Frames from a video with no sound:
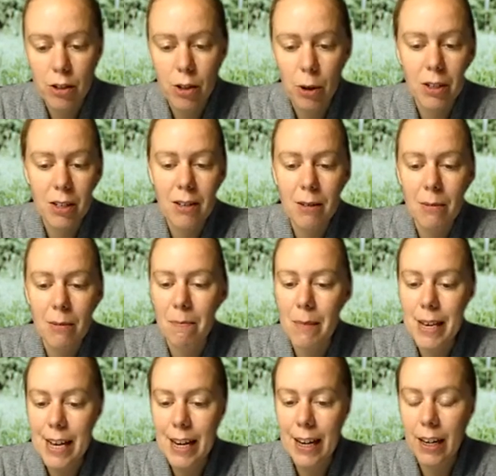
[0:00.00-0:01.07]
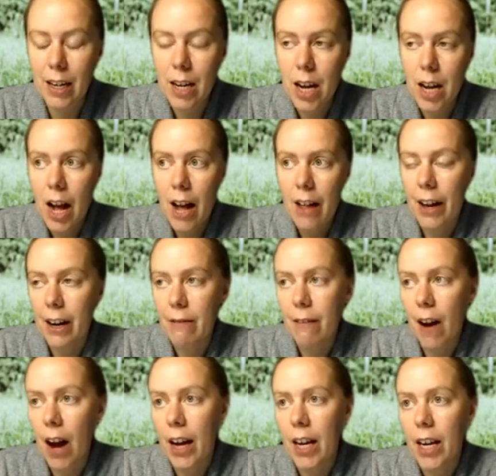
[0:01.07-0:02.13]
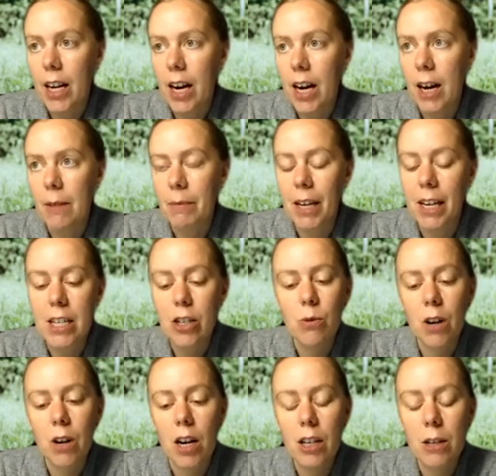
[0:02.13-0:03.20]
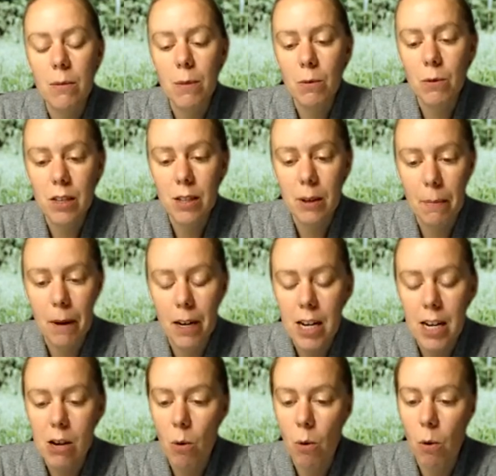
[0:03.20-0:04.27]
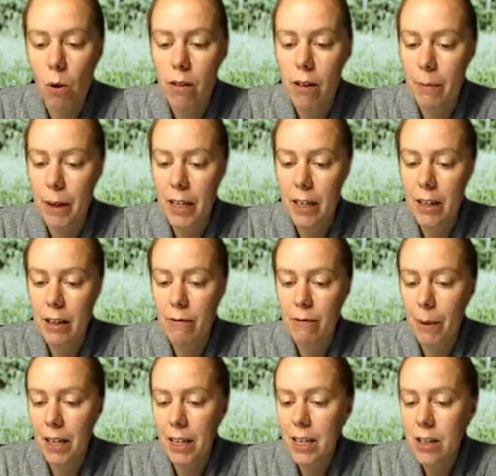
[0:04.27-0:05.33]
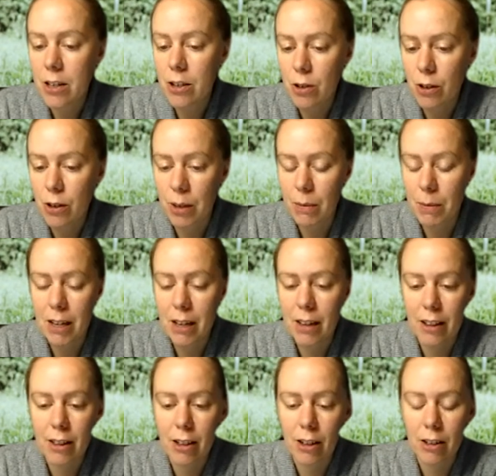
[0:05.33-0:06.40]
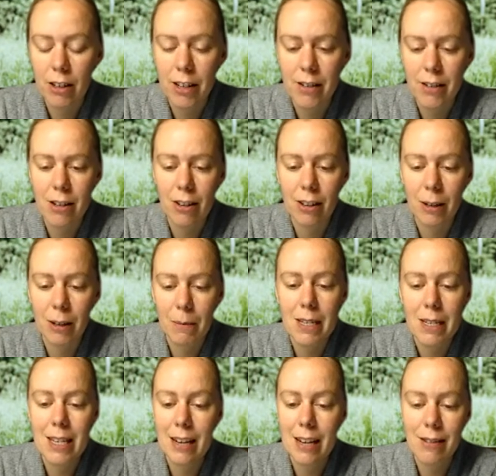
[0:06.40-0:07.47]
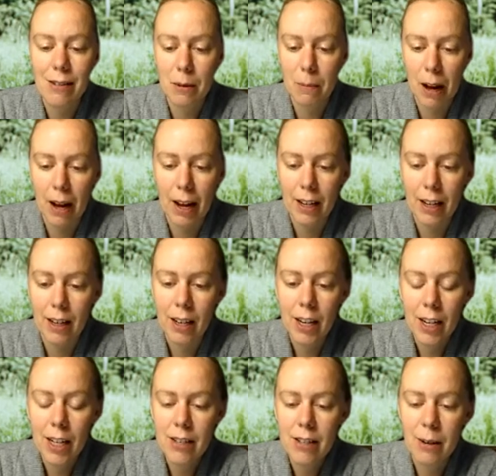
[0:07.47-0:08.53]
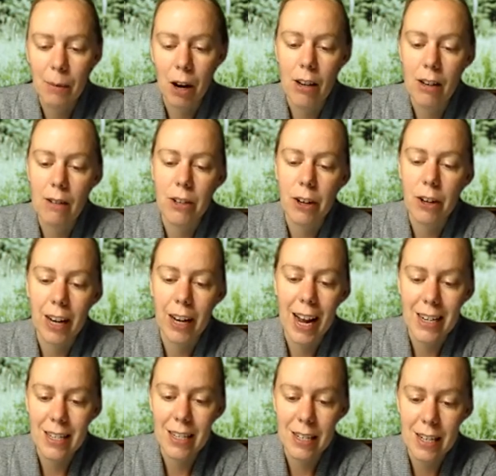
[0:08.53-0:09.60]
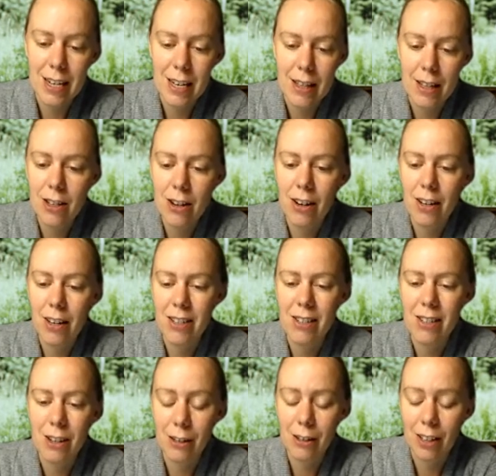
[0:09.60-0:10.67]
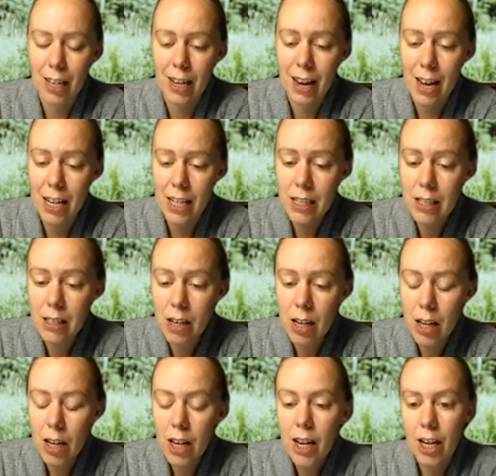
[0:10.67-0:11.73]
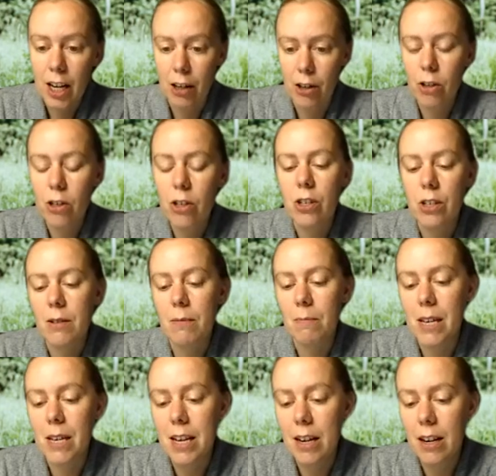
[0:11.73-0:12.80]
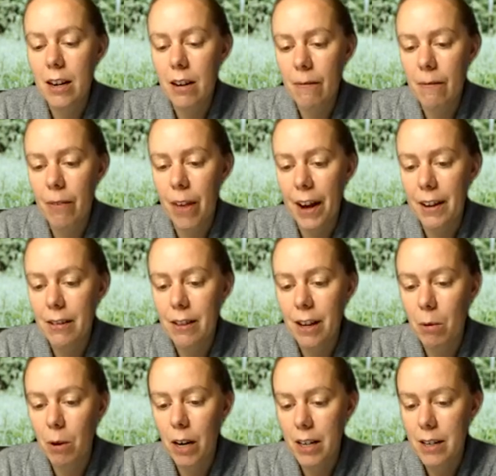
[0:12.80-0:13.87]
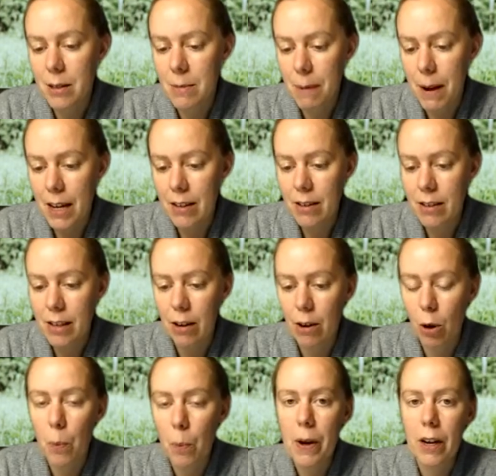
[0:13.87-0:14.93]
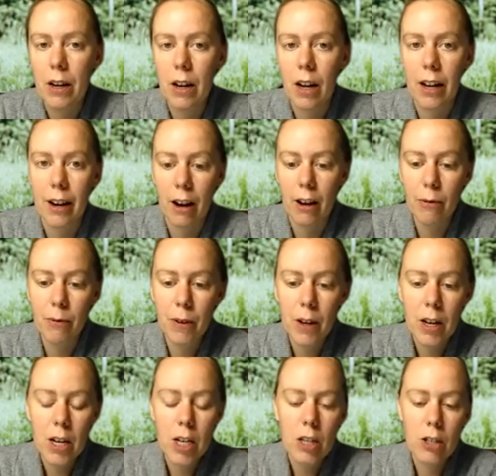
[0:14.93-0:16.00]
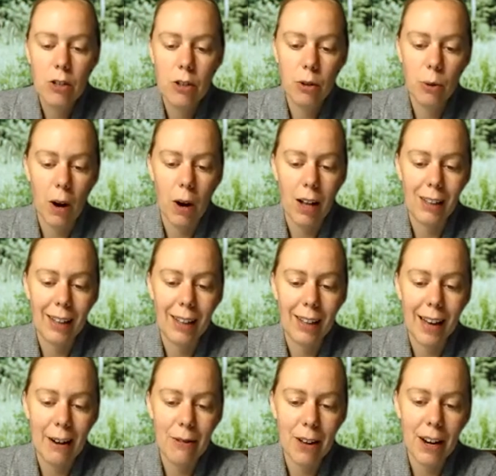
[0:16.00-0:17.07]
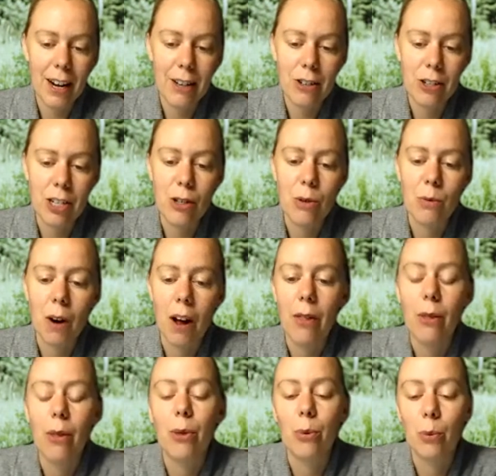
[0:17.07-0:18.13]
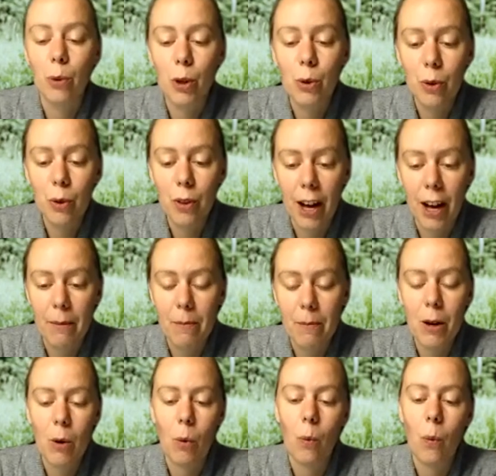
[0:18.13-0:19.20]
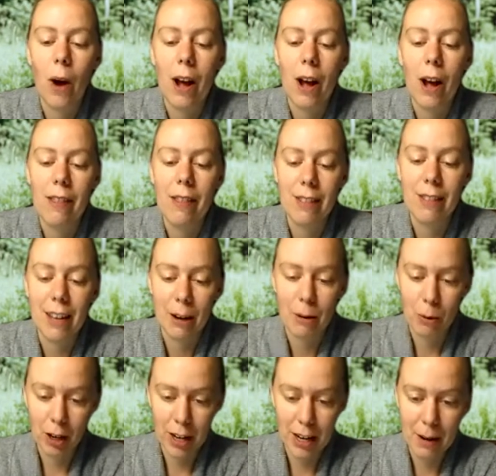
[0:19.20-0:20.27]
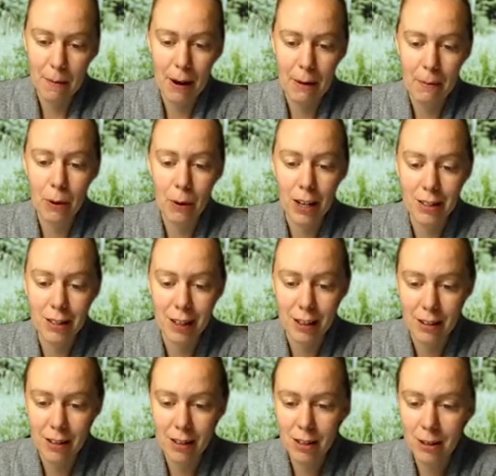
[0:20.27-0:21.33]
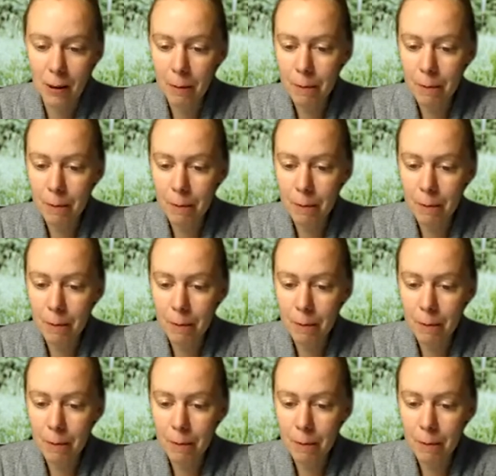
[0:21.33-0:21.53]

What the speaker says: So it doesn't mean that if I get into an argument with somebody, or that if my kids are screaming, that they're necessarily possessed by some kind of dark entity. That's not necessarily the case. It could just be that they were in a space and open enough to allow that energy to run through them when they were in my presence.